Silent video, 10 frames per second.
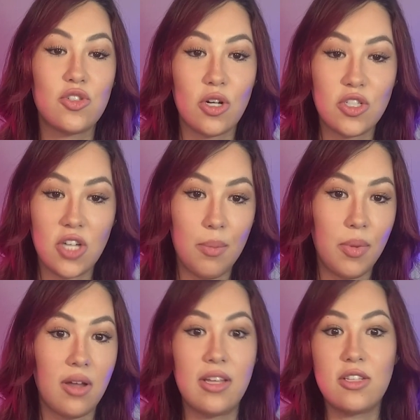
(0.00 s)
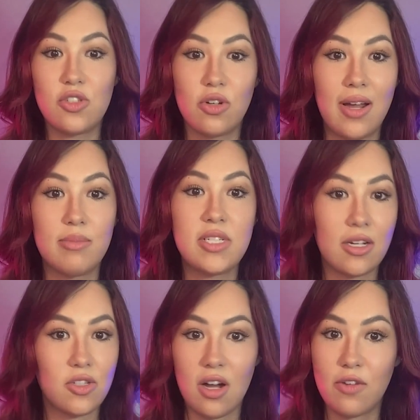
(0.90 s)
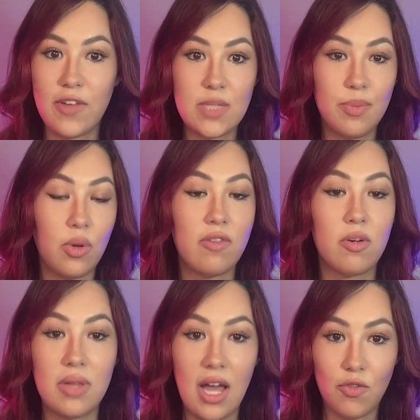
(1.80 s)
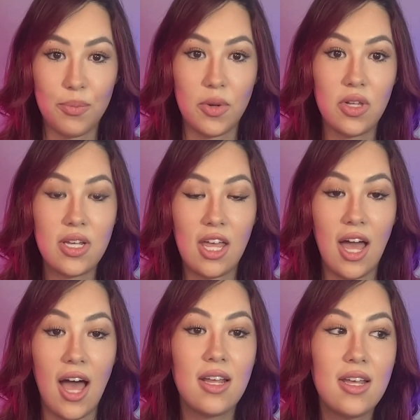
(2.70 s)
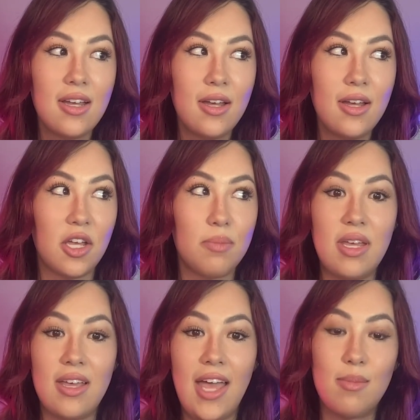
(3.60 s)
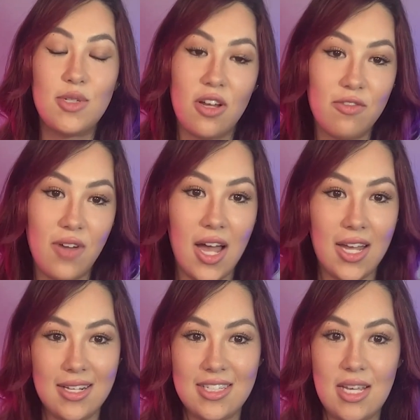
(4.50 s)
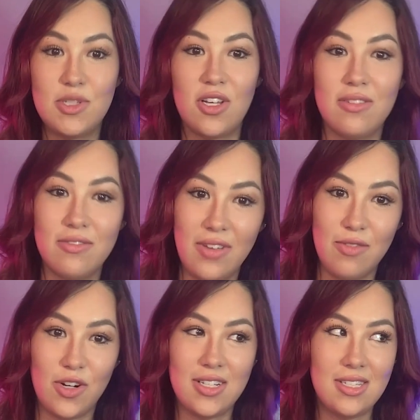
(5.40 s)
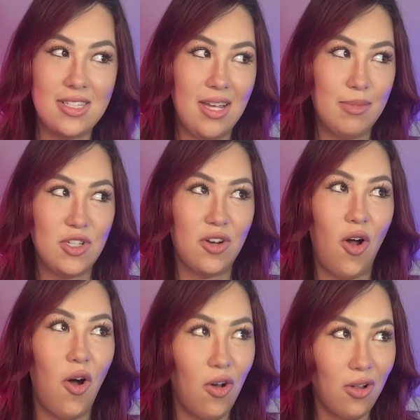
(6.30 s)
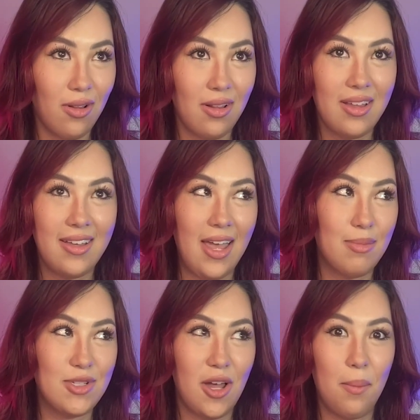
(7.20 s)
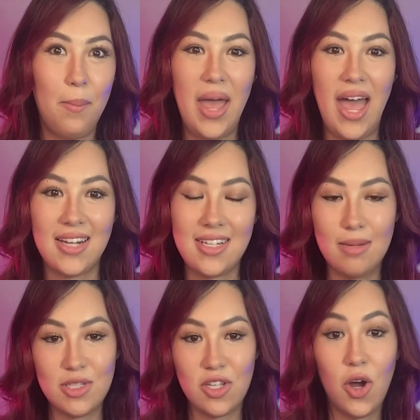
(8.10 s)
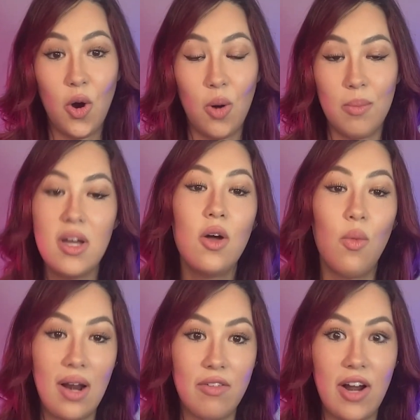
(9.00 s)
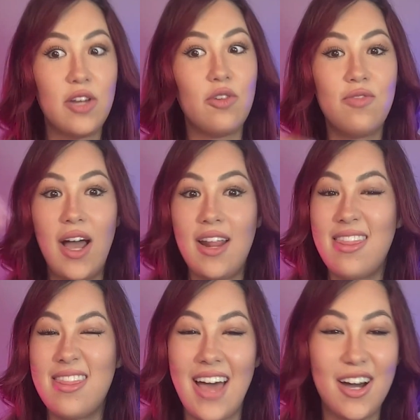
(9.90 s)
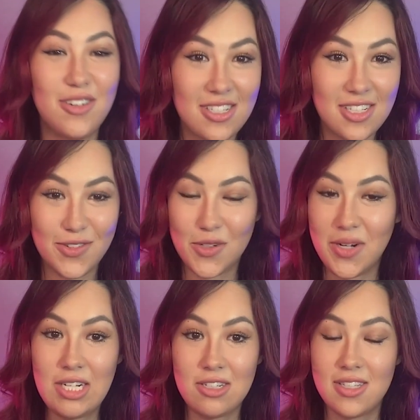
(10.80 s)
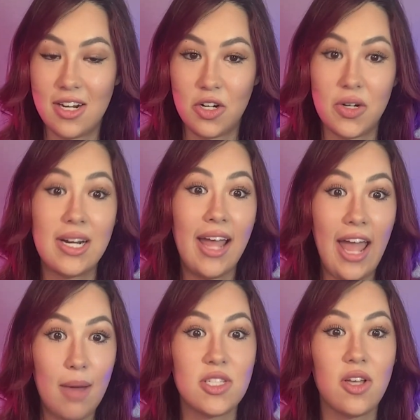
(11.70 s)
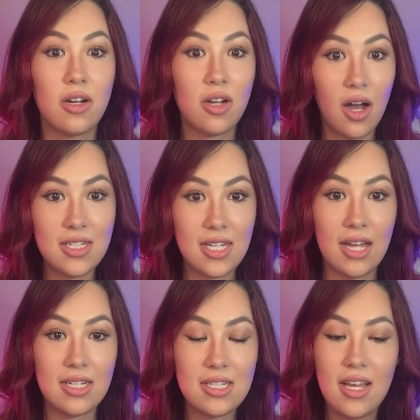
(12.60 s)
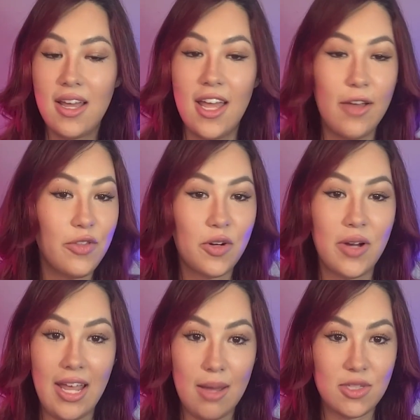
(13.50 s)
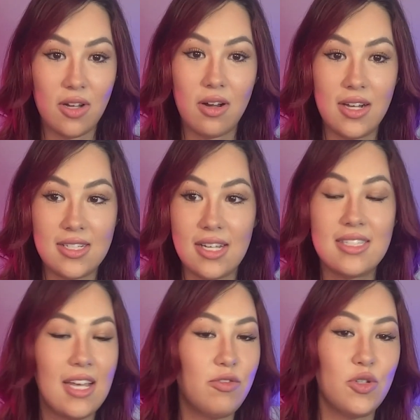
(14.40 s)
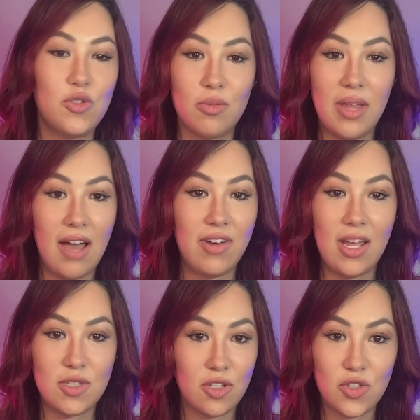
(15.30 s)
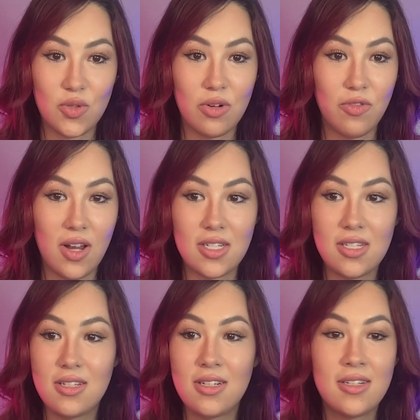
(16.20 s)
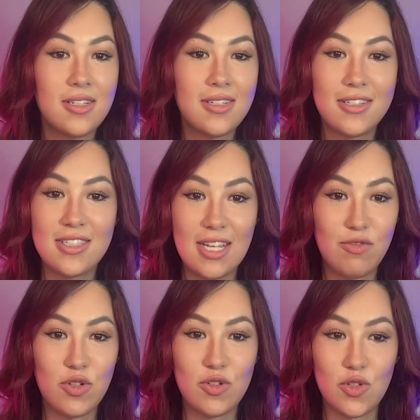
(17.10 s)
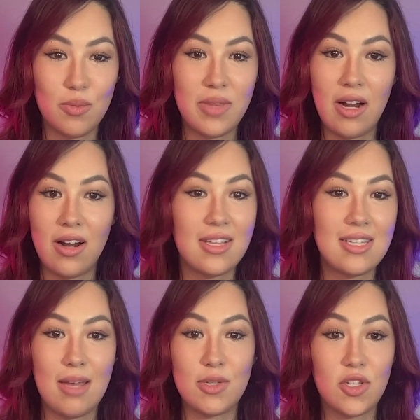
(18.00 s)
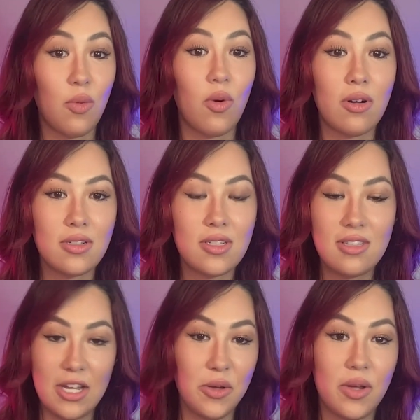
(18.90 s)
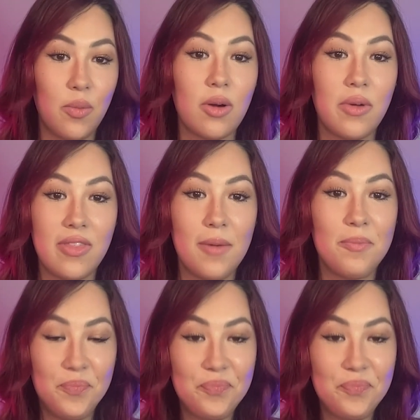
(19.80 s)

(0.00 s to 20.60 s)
search up on Instagram, TikTok, Facebook, whatever platform you're looking at. It could be Amazon Finds, Amazon Favorites, Amazon Haul, Amazon Pet, Amazon Home, whatever. And you'll find thousands of creators that are creating Amazon content. If they're creating Amazon content, safe to assume they have an Amazon storefront, safe to assume they're in this Amazon world that you can work with them.